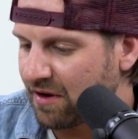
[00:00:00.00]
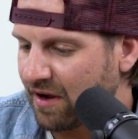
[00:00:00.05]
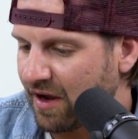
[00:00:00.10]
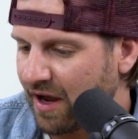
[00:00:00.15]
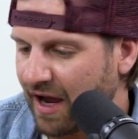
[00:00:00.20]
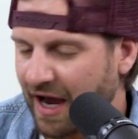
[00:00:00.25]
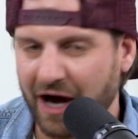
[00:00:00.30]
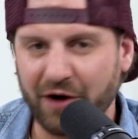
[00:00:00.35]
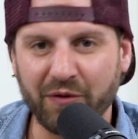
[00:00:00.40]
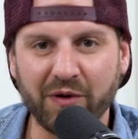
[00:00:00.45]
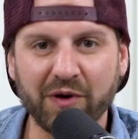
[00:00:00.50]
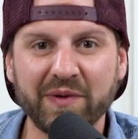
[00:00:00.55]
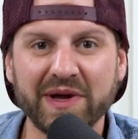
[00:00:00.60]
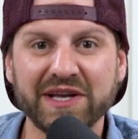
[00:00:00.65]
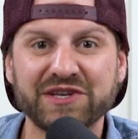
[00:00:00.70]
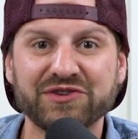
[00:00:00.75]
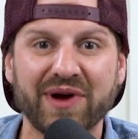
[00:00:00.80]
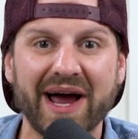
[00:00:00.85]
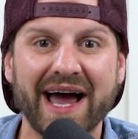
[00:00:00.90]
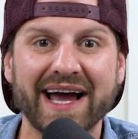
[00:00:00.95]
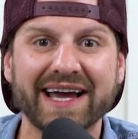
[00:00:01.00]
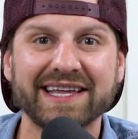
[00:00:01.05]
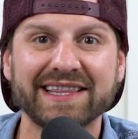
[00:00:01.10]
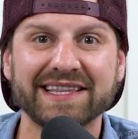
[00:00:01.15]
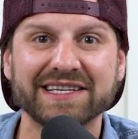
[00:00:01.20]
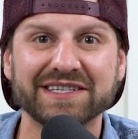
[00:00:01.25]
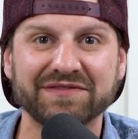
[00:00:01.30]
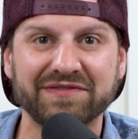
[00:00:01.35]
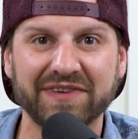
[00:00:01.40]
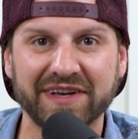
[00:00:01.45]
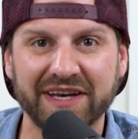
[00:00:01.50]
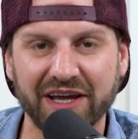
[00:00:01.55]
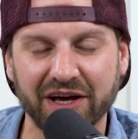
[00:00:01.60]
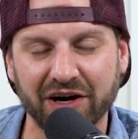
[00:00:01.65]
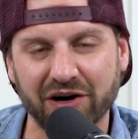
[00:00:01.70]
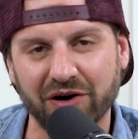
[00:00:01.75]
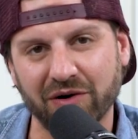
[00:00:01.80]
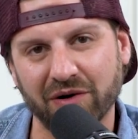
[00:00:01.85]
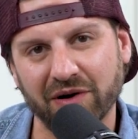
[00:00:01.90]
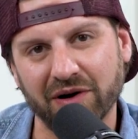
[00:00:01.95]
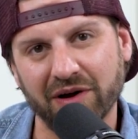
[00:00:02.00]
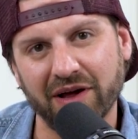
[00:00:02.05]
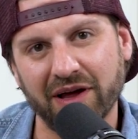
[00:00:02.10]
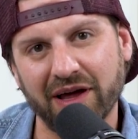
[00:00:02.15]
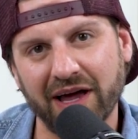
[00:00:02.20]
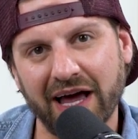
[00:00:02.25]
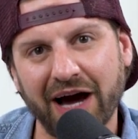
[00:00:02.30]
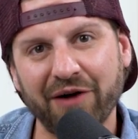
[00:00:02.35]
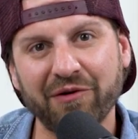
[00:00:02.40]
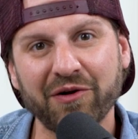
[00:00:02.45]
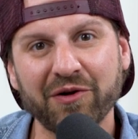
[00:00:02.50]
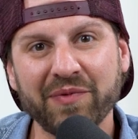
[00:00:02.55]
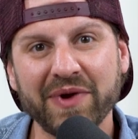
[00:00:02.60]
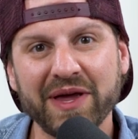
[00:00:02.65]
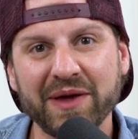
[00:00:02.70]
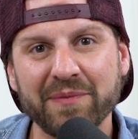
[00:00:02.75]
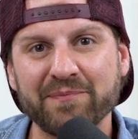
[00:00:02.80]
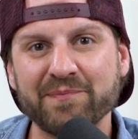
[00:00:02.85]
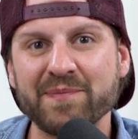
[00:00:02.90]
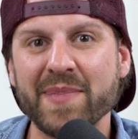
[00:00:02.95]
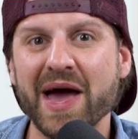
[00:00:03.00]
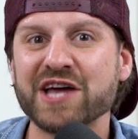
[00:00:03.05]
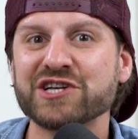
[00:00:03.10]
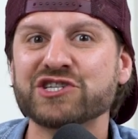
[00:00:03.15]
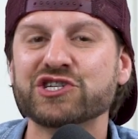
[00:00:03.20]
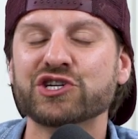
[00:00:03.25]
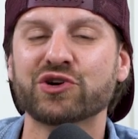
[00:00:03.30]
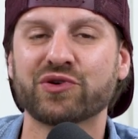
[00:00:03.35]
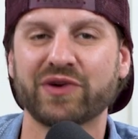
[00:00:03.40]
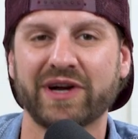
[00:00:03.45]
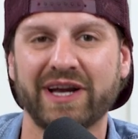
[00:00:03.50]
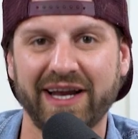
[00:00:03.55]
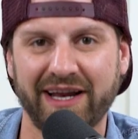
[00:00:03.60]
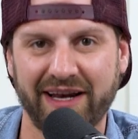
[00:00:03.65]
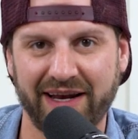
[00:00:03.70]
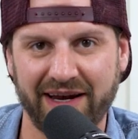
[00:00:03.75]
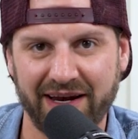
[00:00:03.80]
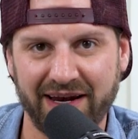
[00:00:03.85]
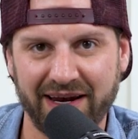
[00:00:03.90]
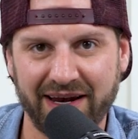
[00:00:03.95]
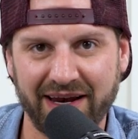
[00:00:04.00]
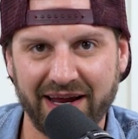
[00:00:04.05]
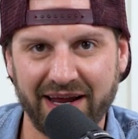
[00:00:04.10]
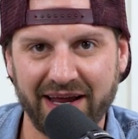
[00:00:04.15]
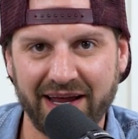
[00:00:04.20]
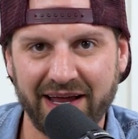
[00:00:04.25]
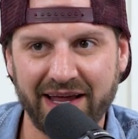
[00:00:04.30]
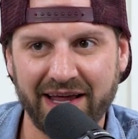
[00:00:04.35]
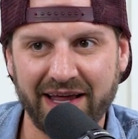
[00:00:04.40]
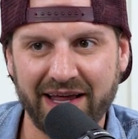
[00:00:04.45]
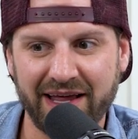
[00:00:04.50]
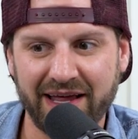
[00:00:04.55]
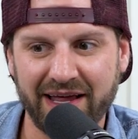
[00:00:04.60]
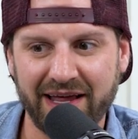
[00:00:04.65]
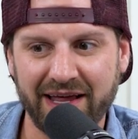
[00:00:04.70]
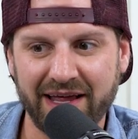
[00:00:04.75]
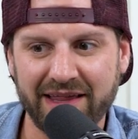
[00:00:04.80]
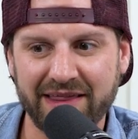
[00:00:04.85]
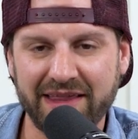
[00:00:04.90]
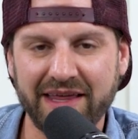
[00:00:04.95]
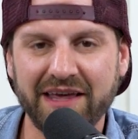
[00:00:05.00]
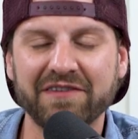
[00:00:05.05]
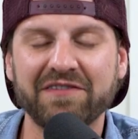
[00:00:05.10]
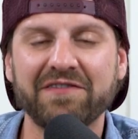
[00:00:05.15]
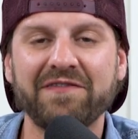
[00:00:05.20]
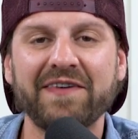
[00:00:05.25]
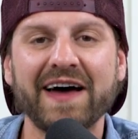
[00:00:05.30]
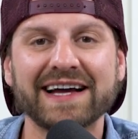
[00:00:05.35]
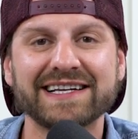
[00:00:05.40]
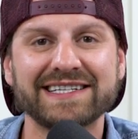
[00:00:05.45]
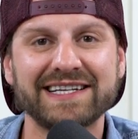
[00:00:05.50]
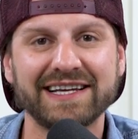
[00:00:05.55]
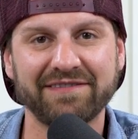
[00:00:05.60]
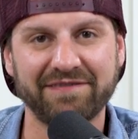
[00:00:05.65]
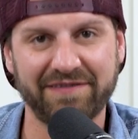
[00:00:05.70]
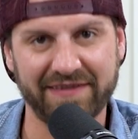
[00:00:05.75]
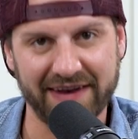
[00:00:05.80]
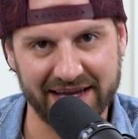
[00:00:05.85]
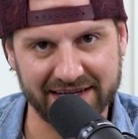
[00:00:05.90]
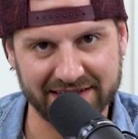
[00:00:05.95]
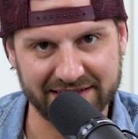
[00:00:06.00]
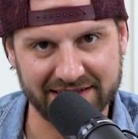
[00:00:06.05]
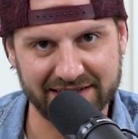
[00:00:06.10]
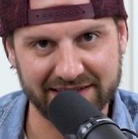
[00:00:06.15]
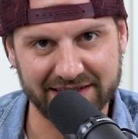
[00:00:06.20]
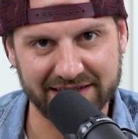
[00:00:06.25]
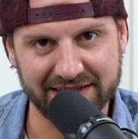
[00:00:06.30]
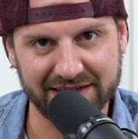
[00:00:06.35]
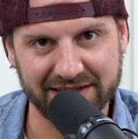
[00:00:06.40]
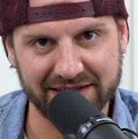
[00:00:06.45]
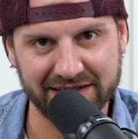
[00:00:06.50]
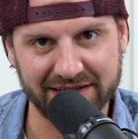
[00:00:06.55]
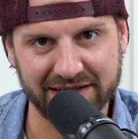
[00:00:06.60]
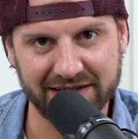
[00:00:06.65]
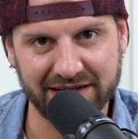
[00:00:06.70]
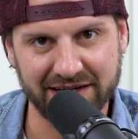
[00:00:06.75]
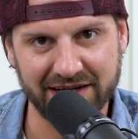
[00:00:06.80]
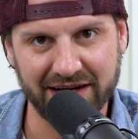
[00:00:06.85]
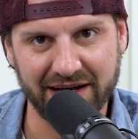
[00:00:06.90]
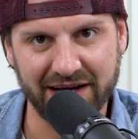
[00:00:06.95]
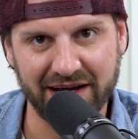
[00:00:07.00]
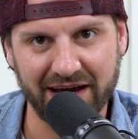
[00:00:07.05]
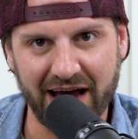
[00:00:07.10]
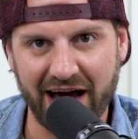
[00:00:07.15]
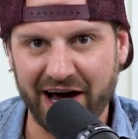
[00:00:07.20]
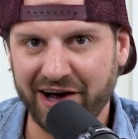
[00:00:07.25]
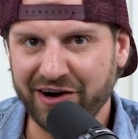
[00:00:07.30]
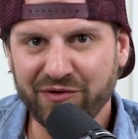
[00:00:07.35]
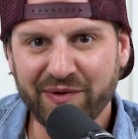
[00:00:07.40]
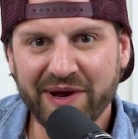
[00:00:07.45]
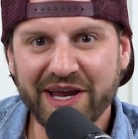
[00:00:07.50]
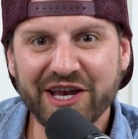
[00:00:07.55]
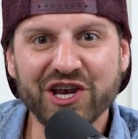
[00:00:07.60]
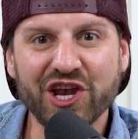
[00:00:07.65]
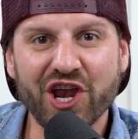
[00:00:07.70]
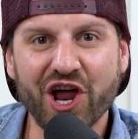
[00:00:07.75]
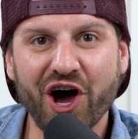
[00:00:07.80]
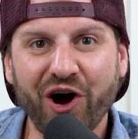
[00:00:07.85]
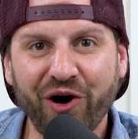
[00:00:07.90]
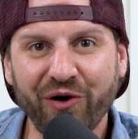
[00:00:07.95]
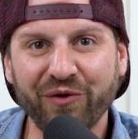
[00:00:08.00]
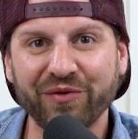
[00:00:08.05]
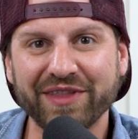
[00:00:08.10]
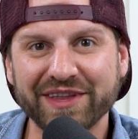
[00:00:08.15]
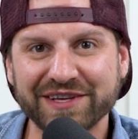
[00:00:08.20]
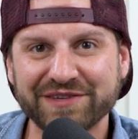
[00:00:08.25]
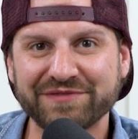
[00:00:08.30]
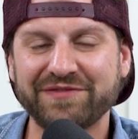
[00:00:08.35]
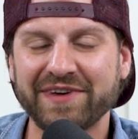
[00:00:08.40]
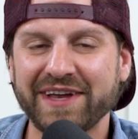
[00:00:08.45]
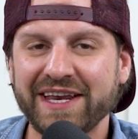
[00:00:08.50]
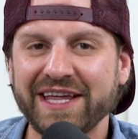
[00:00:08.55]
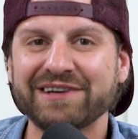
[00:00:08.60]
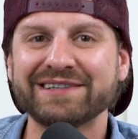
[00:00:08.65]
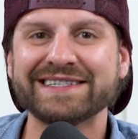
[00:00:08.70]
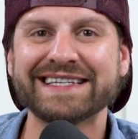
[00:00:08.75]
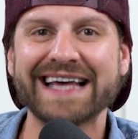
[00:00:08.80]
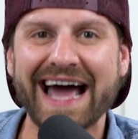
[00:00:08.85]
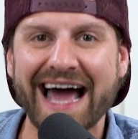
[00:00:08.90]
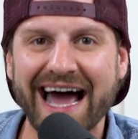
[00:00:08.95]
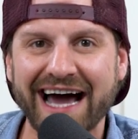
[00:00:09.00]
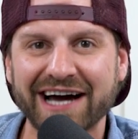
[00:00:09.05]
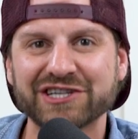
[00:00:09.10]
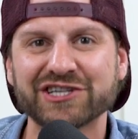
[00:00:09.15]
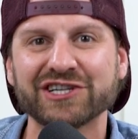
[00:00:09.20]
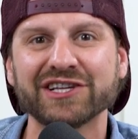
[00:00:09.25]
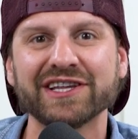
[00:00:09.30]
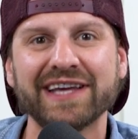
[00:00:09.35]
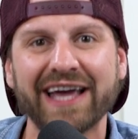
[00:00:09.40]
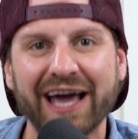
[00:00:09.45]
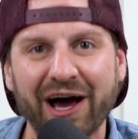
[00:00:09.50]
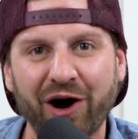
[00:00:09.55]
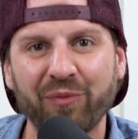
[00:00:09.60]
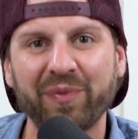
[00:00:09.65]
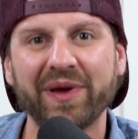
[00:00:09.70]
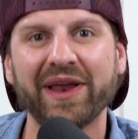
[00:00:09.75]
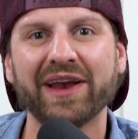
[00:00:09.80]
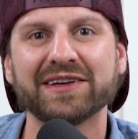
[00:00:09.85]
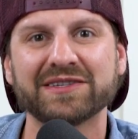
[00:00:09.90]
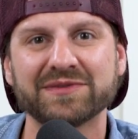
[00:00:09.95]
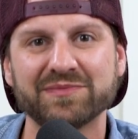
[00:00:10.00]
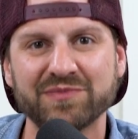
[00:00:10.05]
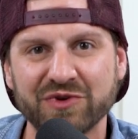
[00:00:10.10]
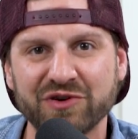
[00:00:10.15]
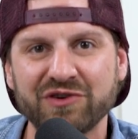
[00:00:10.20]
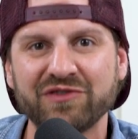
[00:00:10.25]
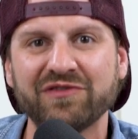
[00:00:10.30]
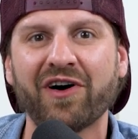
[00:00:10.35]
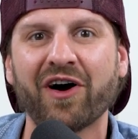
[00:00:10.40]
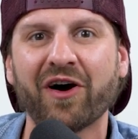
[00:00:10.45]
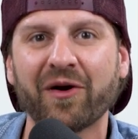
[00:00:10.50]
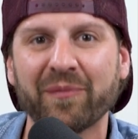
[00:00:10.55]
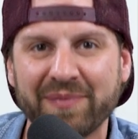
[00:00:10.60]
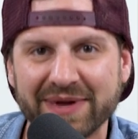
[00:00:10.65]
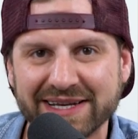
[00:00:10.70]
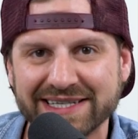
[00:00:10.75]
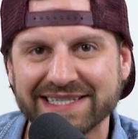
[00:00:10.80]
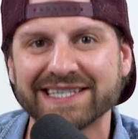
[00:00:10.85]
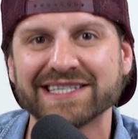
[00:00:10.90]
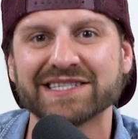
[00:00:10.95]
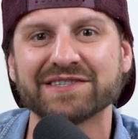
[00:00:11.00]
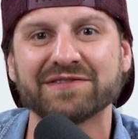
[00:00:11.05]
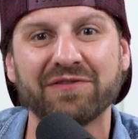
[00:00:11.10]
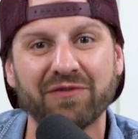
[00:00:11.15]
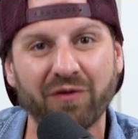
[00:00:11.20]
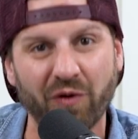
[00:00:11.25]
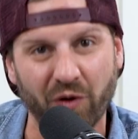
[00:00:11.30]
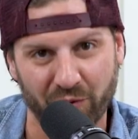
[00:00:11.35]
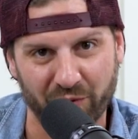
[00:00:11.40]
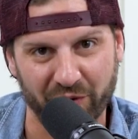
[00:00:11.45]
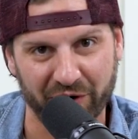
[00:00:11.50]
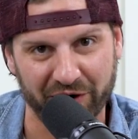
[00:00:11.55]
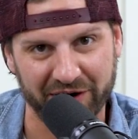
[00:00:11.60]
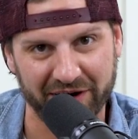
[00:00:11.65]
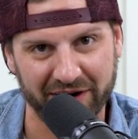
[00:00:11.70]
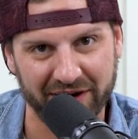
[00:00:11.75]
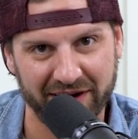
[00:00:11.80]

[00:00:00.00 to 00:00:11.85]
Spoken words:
how are we tracking this video? How are we measuring the effectiveness? How do we know this video is actually helping us move our business forward?